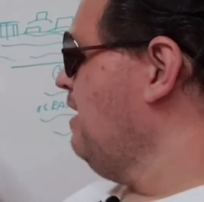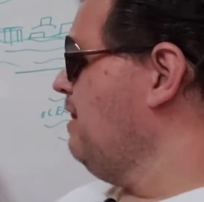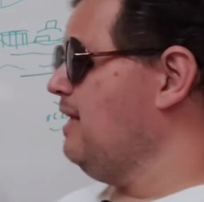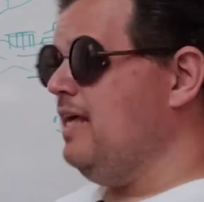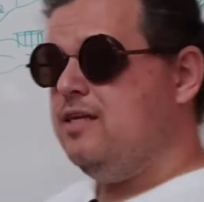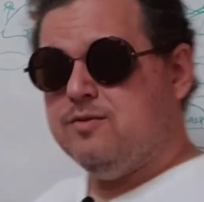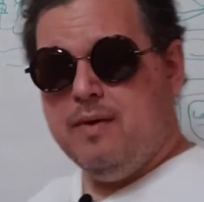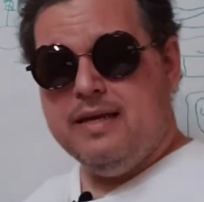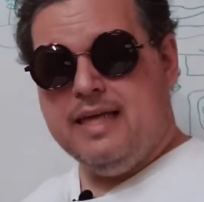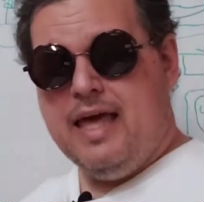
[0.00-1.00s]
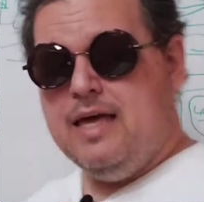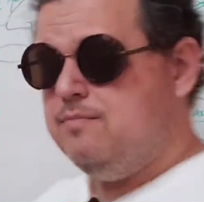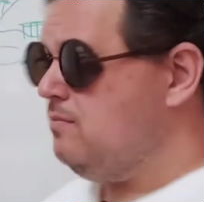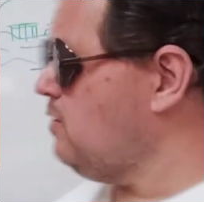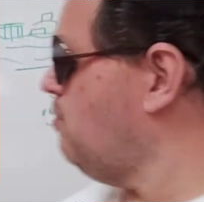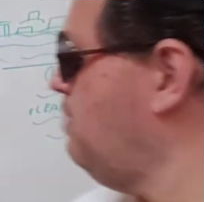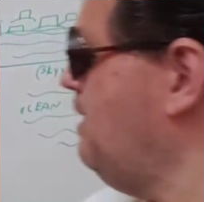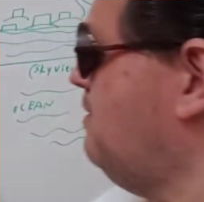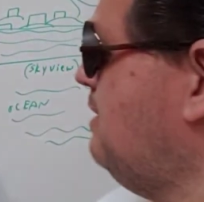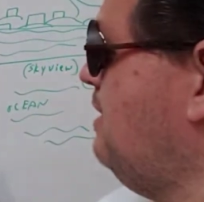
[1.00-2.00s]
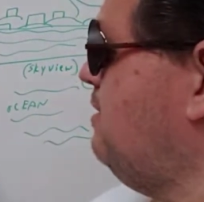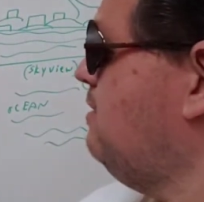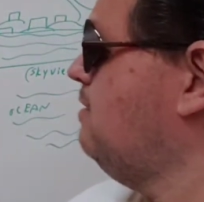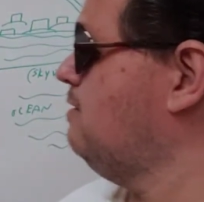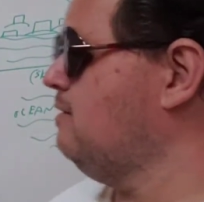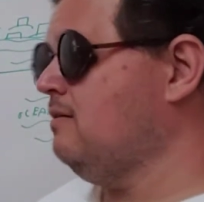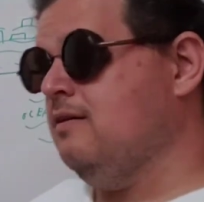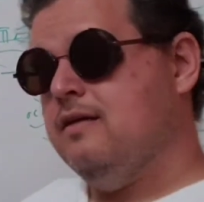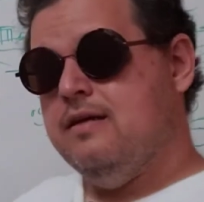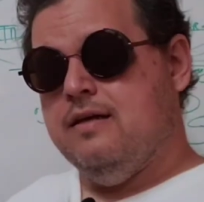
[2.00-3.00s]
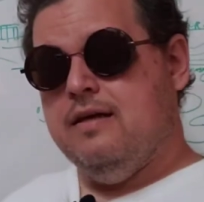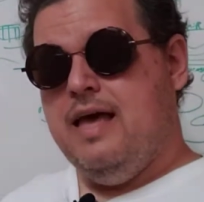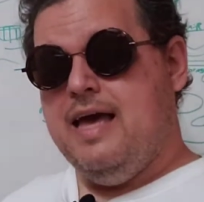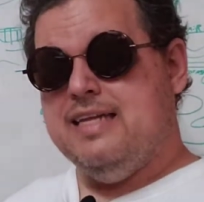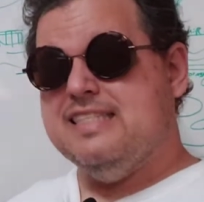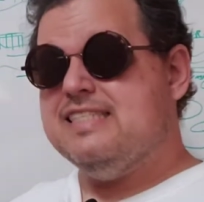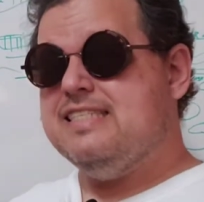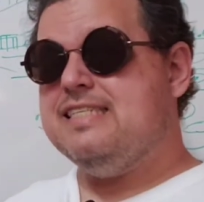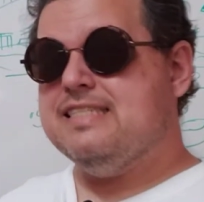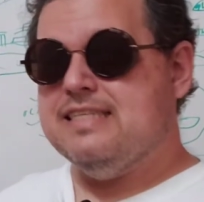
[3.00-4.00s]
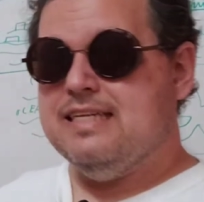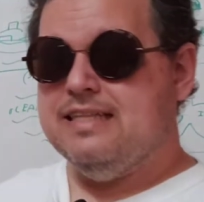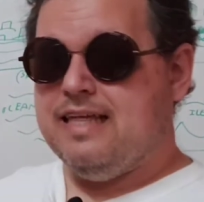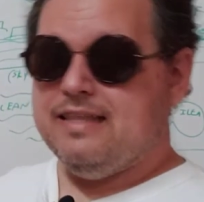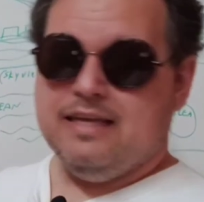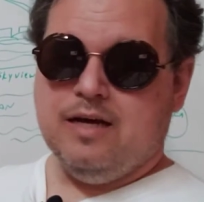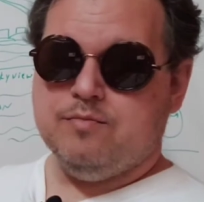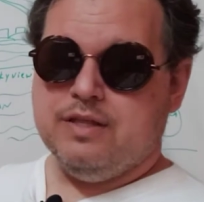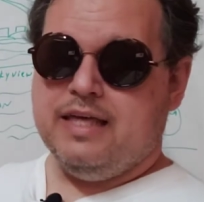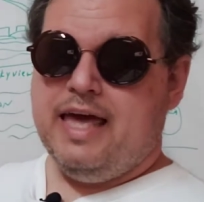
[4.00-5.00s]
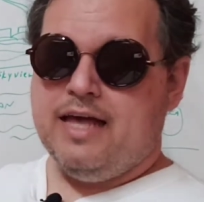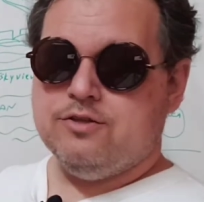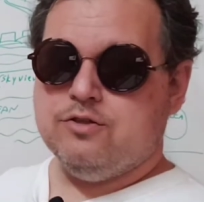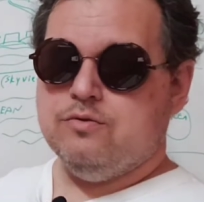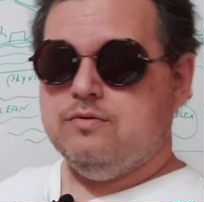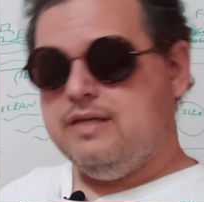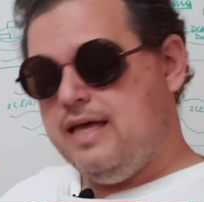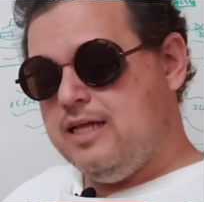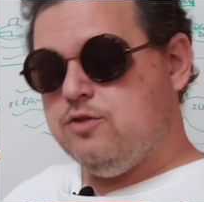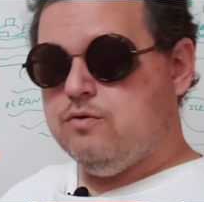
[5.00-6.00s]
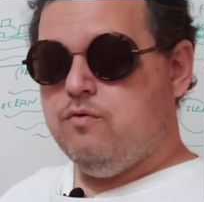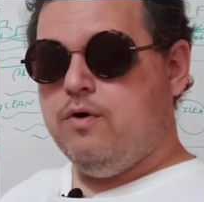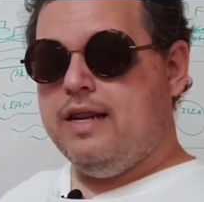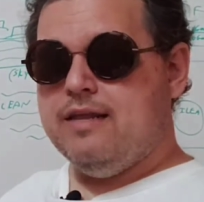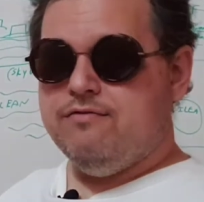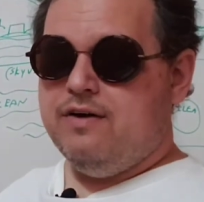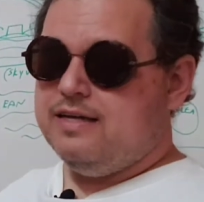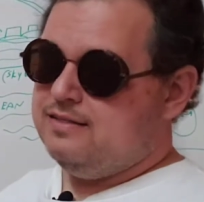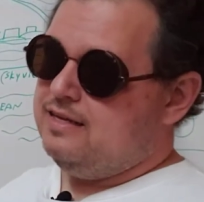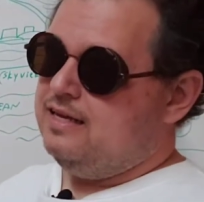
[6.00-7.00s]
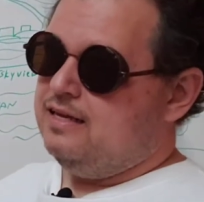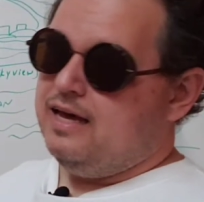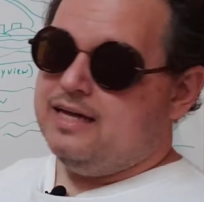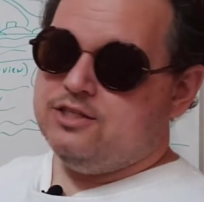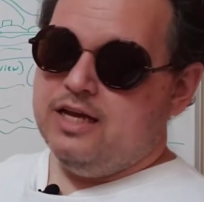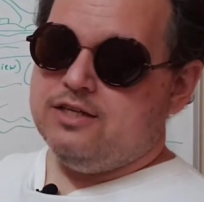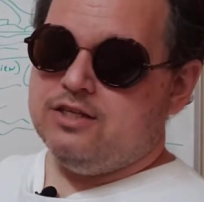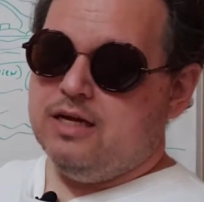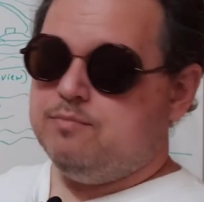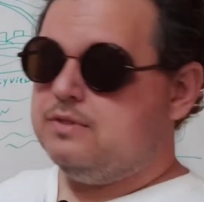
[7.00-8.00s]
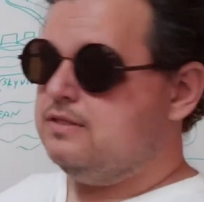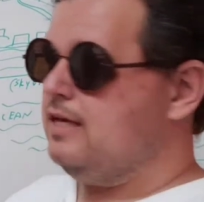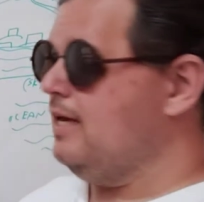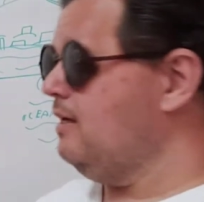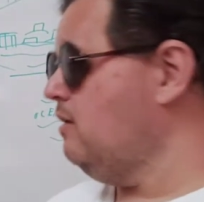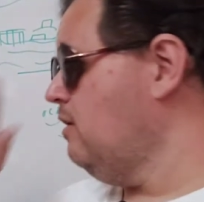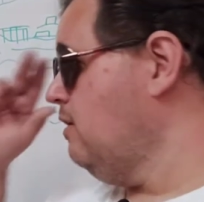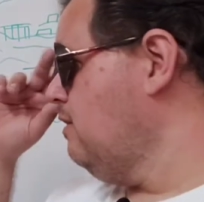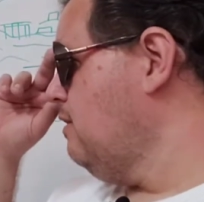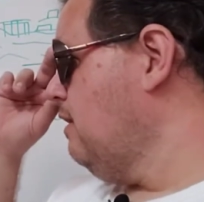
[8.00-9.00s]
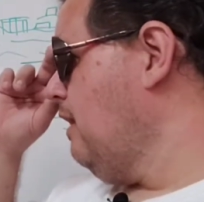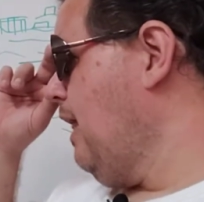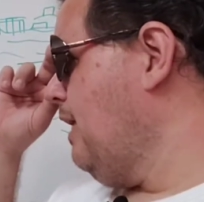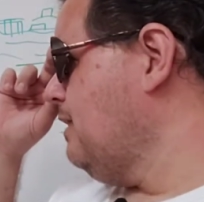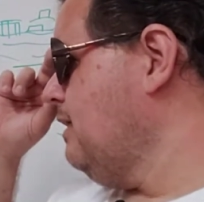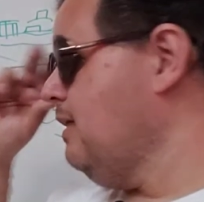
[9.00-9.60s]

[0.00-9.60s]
The King's men came to the PCs and insisted that they come to the castle. And to avoid any fights, I changed it up to say that